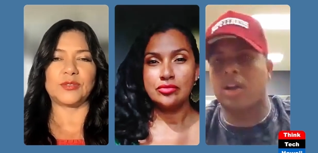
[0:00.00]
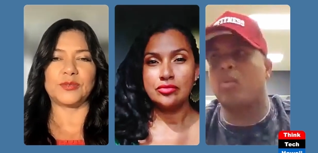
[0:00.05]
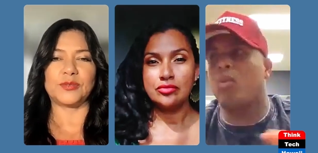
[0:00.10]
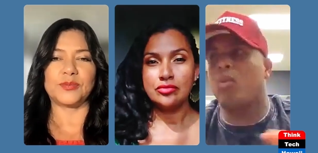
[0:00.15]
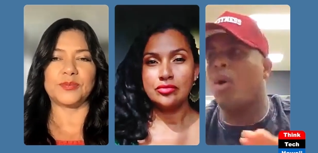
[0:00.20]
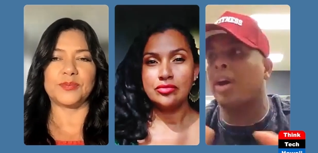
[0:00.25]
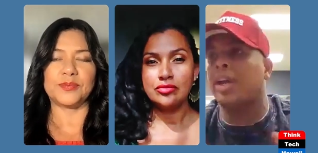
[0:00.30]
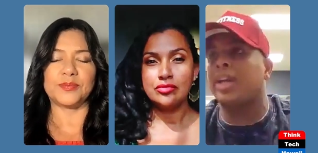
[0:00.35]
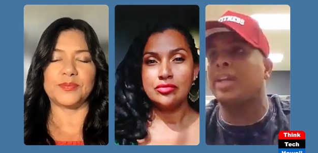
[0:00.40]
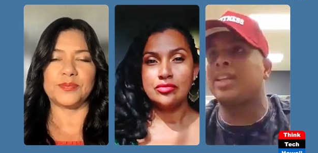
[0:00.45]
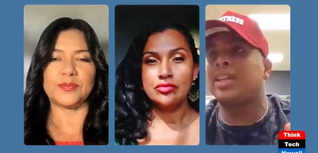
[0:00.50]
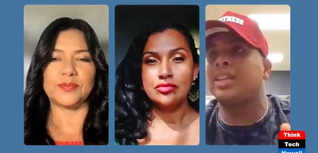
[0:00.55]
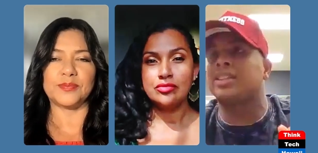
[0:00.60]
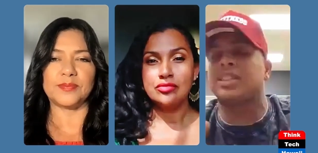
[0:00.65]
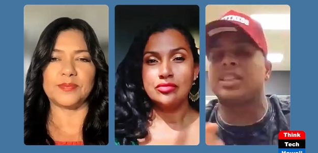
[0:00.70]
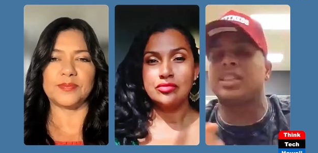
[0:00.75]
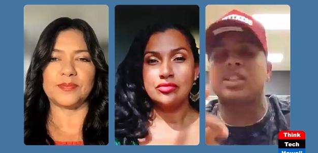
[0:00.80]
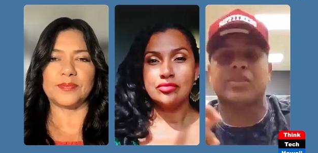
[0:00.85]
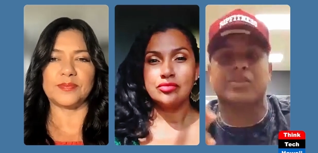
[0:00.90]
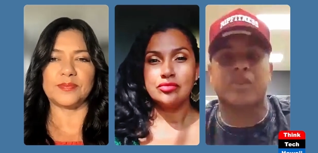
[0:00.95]
Speaker 1: walking
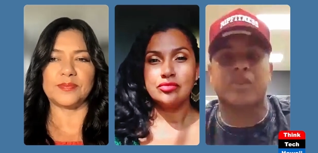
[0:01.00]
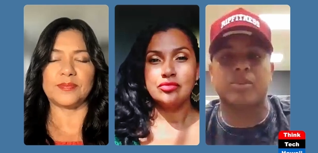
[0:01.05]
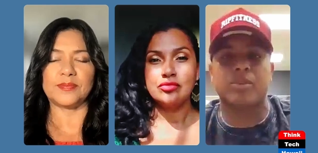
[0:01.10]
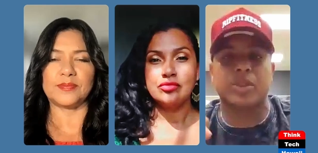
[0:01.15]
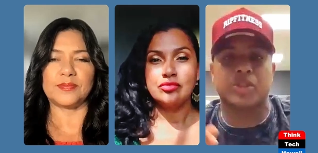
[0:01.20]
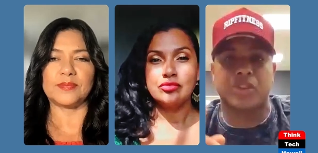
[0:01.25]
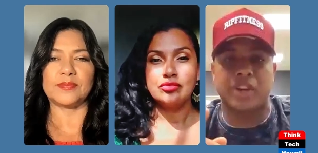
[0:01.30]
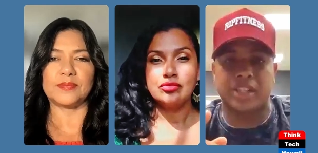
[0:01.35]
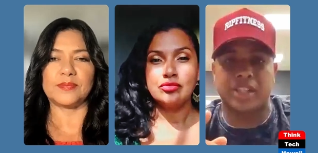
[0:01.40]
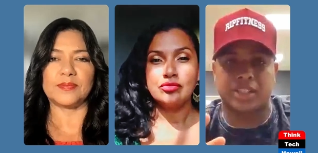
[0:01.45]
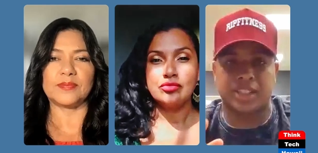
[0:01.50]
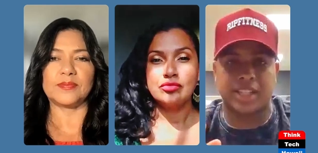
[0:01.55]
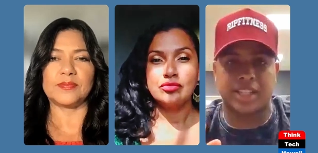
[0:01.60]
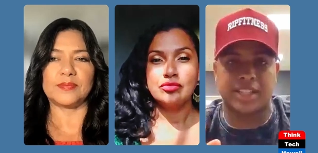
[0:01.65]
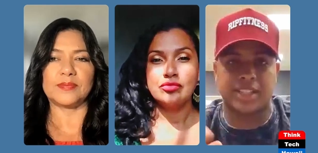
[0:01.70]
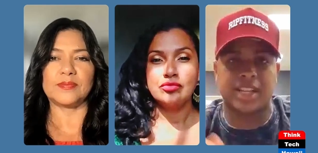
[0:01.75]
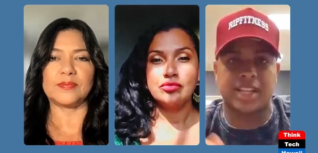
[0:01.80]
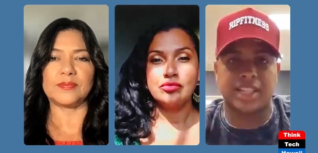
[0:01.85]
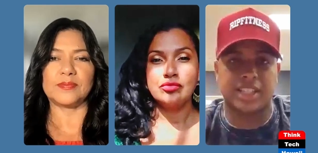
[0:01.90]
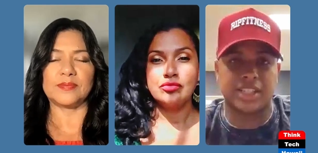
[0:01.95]
distance from the train
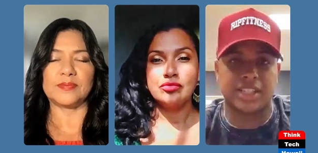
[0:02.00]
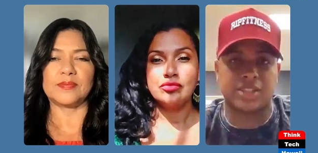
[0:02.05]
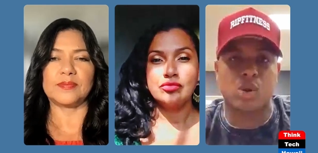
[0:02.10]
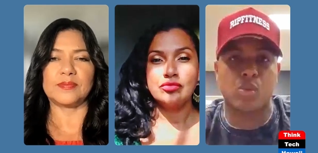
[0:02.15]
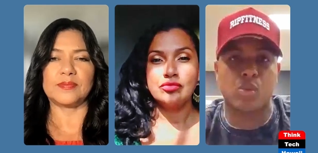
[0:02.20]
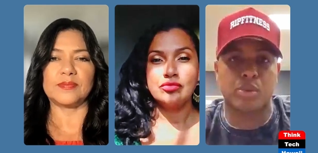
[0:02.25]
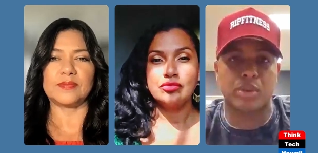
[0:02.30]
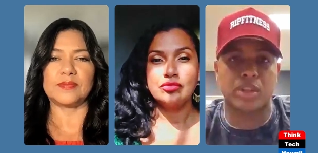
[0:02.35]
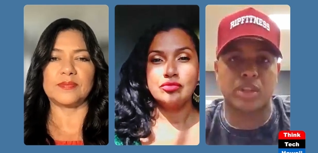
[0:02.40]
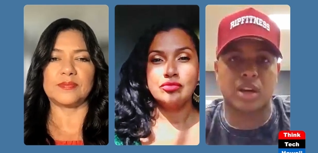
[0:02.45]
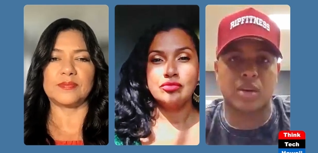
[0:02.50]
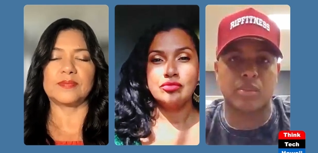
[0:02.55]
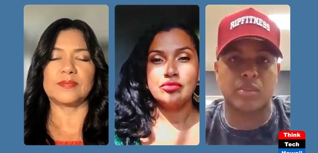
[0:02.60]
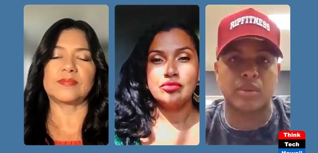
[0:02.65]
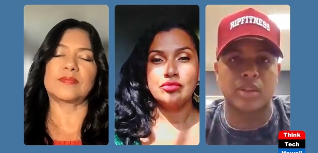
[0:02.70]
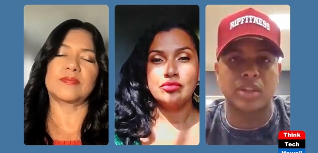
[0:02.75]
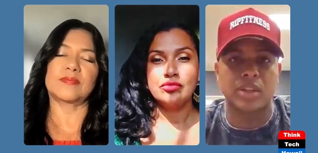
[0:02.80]
station that just opened up.